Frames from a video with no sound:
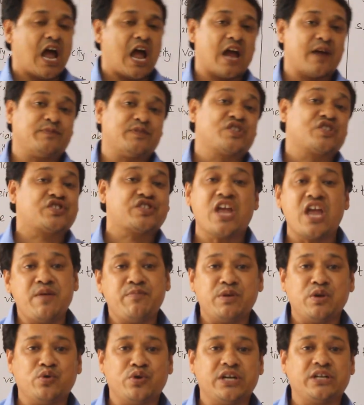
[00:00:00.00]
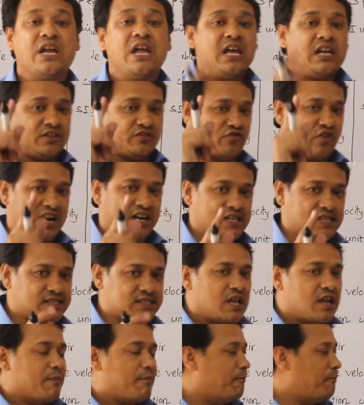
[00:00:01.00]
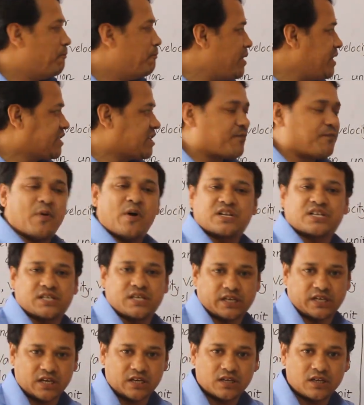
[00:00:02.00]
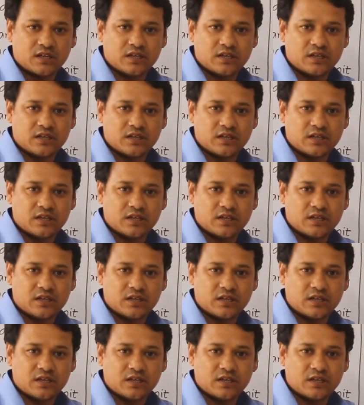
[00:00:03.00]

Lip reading: have the same unit, that is meter per second.